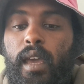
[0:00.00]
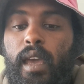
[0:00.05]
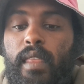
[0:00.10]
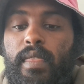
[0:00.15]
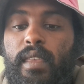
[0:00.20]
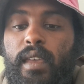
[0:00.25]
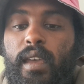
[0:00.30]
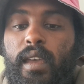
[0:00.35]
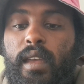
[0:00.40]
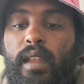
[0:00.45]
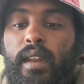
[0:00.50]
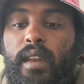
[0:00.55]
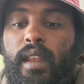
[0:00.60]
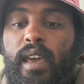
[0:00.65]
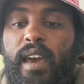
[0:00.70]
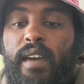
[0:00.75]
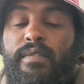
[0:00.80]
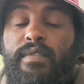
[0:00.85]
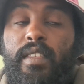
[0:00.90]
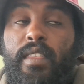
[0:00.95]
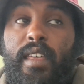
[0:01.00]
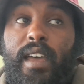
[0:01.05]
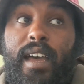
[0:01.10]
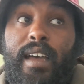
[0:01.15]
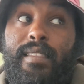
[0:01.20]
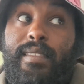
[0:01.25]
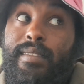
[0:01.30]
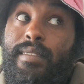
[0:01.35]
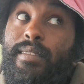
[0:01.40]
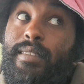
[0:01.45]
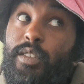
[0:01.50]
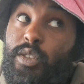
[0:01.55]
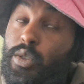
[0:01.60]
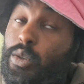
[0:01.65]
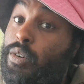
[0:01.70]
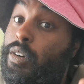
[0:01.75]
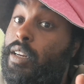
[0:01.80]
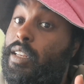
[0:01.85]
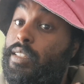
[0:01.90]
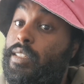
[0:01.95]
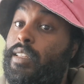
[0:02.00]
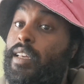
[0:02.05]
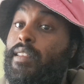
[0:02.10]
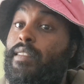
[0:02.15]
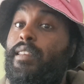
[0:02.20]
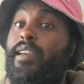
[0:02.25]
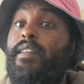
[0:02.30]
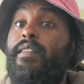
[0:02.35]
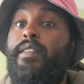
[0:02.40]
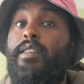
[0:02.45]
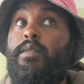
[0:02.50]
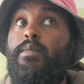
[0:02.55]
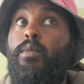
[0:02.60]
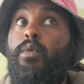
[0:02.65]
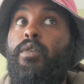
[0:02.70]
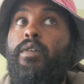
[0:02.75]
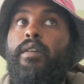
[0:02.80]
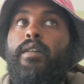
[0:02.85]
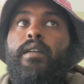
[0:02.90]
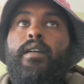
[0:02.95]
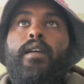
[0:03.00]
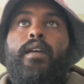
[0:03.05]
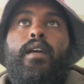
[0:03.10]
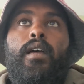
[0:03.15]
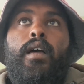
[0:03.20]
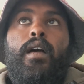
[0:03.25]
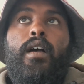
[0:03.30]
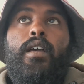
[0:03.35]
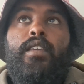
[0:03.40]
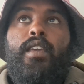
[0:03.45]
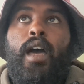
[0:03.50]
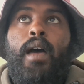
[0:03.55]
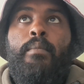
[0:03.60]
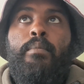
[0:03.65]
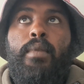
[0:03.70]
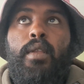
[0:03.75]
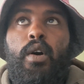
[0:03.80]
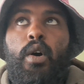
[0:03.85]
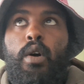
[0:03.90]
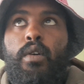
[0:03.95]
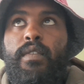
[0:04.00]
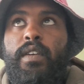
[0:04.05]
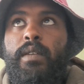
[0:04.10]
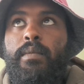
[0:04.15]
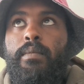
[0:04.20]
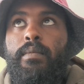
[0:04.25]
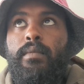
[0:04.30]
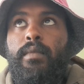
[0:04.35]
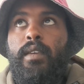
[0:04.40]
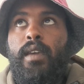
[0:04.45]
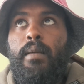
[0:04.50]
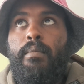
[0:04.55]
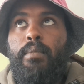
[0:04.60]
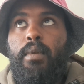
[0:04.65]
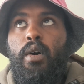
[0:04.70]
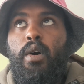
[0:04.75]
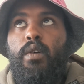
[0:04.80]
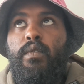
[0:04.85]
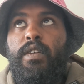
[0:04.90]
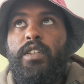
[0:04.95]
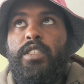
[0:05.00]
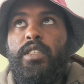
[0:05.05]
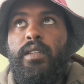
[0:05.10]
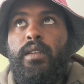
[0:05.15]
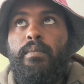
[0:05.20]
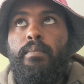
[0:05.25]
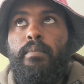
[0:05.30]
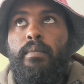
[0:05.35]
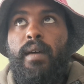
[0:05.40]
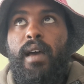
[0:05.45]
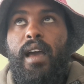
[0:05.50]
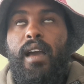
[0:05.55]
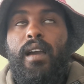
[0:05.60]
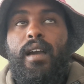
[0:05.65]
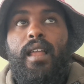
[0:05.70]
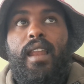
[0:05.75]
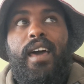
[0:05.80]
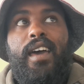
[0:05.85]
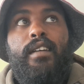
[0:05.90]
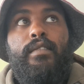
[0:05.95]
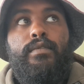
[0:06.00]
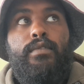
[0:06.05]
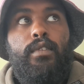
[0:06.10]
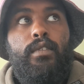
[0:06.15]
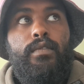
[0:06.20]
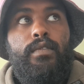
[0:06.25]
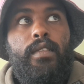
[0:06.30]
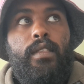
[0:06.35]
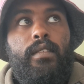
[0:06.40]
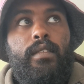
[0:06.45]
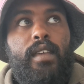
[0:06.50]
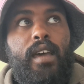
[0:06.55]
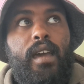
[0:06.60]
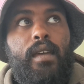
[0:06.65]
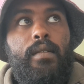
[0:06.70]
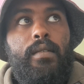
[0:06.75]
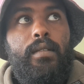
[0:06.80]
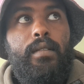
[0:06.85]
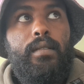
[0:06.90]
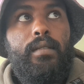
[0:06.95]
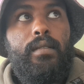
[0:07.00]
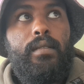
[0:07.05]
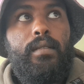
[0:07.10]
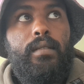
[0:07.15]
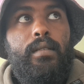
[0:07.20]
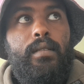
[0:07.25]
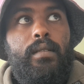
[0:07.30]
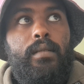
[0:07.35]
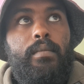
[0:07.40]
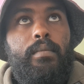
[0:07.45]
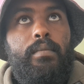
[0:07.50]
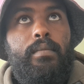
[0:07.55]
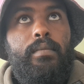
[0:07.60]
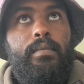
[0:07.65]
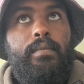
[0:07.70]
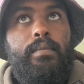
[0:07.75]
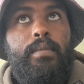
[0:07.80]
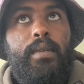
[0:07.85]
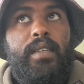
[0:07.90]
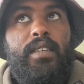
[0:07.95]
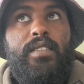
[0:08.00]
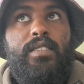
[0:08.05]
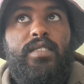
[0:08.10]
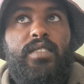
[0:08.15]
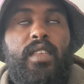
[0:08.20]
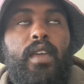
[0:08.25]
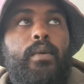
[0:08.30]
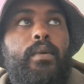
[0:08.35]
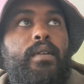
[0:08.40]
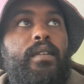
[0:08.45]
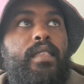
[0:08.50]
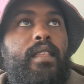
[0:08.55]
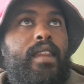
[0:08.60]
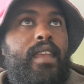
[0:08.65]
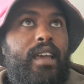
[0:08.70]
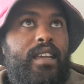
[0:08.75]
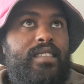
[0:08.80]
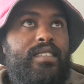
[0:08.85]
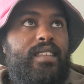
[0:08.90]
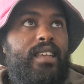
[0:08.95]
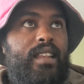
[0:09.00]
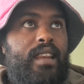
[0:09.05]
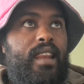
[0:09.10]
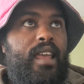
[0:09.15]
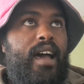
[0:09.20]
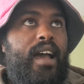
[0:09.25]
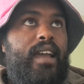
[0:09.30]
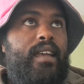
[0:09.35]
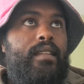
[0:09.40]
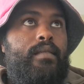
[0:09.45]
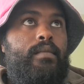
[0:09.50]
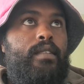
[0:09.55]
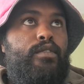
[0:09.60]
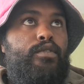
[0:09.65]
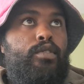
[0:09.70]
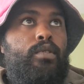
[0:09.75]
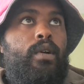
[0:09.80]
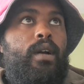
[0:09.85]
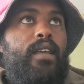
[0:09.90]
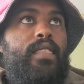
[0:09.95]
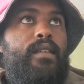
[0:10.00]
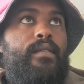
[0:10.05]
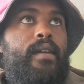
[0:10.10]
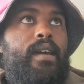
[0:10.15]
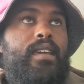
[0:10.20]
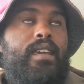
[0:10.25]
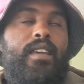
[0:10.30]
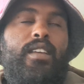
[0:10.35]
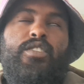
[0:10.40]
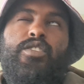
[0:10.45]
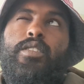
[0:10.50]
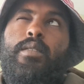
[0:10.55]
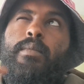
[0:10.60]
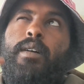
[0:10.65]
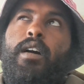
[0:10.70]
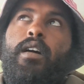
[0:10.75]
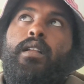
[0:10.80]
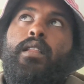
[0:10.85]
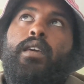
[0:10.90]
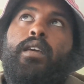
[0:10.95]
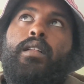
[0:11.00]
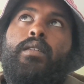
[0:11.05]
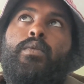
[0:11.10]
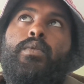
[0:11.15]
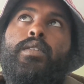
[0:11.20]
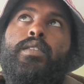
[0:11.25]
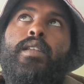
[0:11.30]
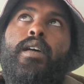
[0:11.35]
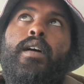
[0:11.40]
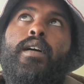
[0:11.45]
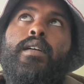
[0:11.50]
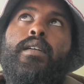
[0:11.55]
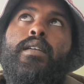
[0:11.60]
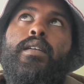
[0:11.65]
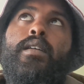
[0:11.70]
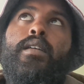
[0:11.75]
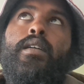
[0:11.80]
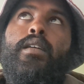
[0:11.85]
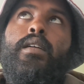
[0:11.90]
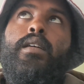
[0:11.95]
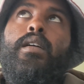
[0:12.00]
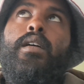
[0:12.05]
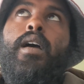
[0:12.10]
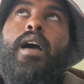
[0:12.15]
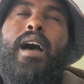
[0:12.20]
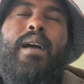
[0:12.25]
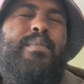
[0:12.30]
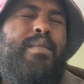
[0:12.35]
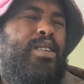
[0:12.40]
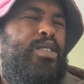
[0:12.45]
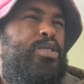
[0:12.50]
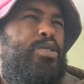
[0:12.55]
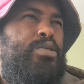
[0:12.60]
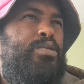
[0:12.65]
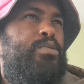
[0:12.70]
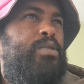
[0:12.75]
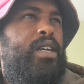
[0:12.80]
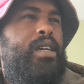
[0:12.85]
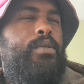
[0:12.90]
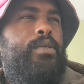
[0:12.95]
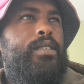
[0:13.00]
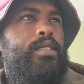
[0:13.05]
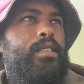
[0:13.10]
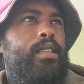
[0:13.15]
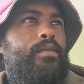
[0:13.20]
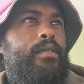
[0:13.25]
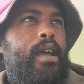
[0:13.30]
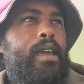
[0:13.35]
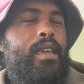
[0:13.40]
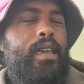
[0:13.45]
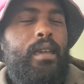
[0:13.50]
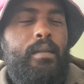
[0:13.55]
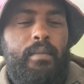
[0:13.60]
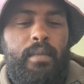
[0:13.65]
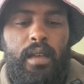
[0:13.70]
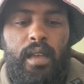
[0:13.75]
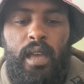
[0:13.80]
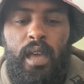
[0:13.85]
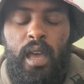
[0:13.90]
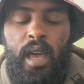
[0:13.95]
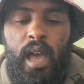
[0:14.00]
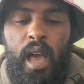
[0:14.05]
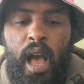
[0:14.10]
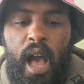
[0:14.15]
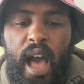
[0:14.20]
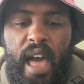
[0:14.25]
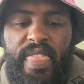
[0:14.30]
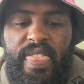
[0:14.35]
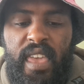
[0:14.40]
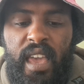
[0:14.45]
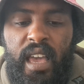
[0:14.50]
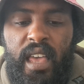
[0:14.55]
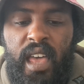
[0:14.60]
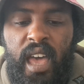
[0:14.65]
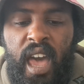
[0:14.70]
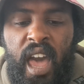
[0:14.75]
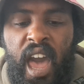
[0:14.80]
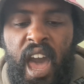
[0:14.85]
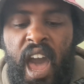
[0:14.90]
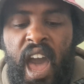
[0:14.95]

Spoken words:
And then after that, the story doesn't end there. There's more. Jan Blachowicz and Ankalaev fought for the title, because they were the next in line. If you look at the rankings, Jamal Hill was not, I'm not sure what he was in the ranking, but I think